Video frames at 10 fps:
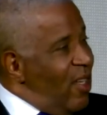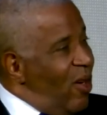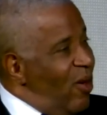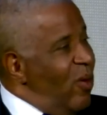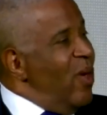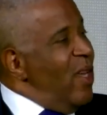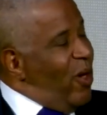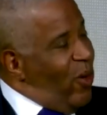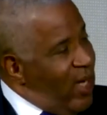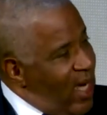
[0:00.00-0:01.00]
So
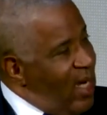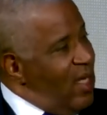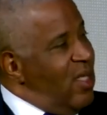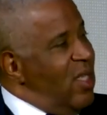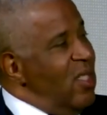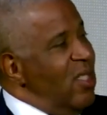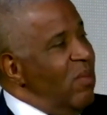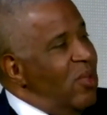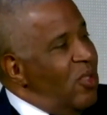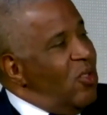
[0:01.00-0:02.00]
creating
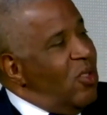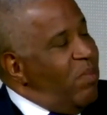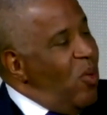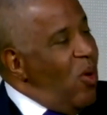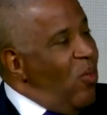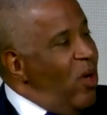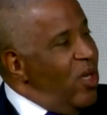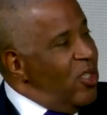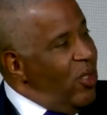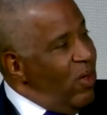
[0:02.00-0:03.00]
systems to support
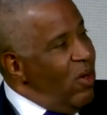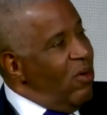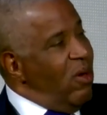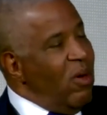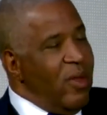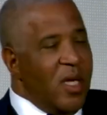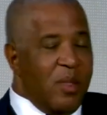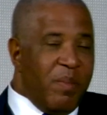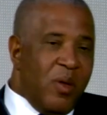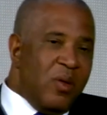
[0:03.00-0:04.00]
what is your own growth,
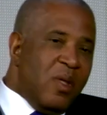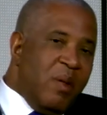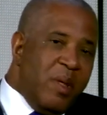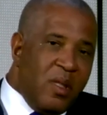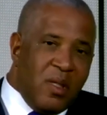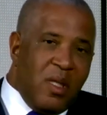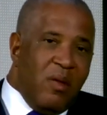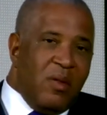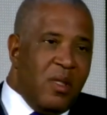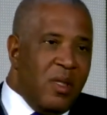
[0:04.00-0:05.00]
as opposed to let me just
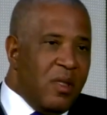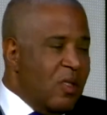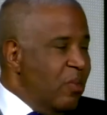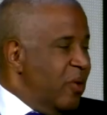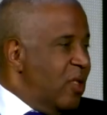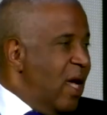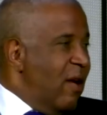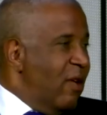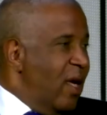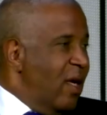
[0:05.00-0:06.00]
go to Super
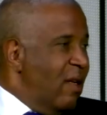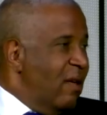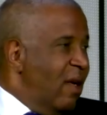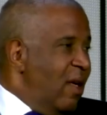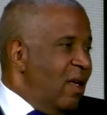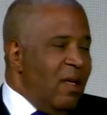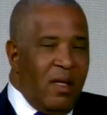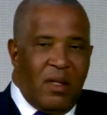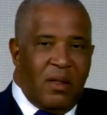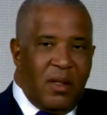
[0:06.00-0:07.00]
Saturday and
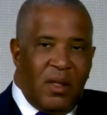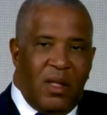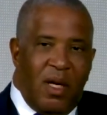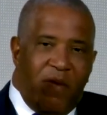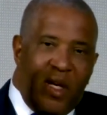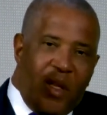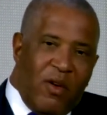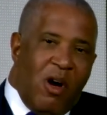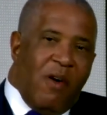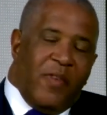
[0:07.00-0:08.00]
give
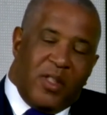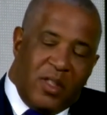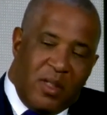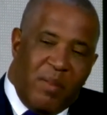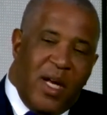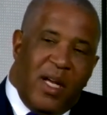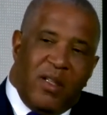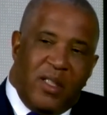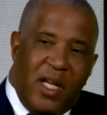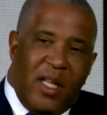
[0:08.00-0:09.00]
another offer to somebody
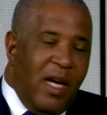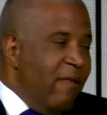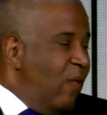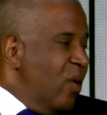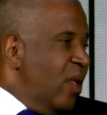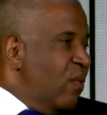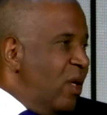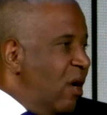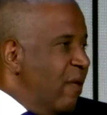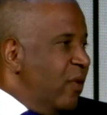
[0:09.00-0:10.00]
else. Now they got
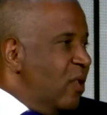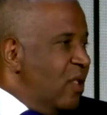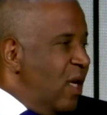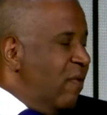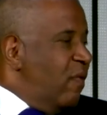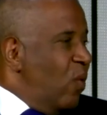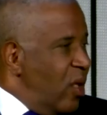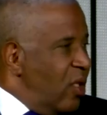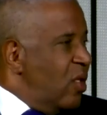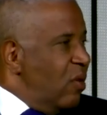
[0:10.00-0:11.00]
43 offers, not
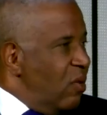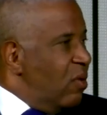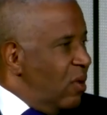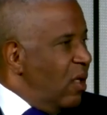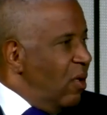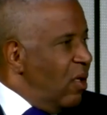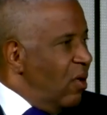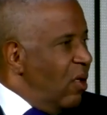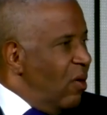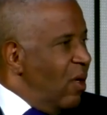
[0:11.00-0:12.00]
42. Yeah. You,
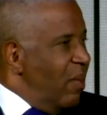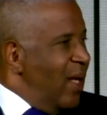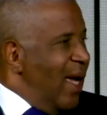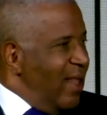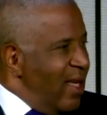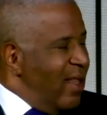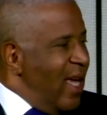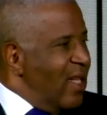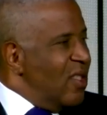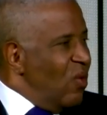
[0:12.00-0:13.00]
you, you know what I mean? I think
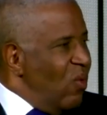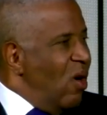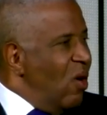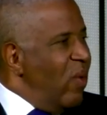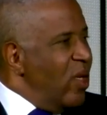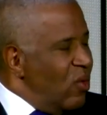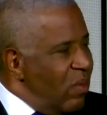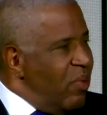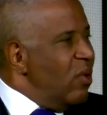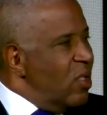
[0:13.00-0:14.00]
that's the wrong way
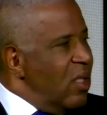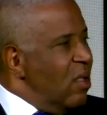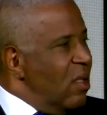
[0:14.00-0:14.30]
to approach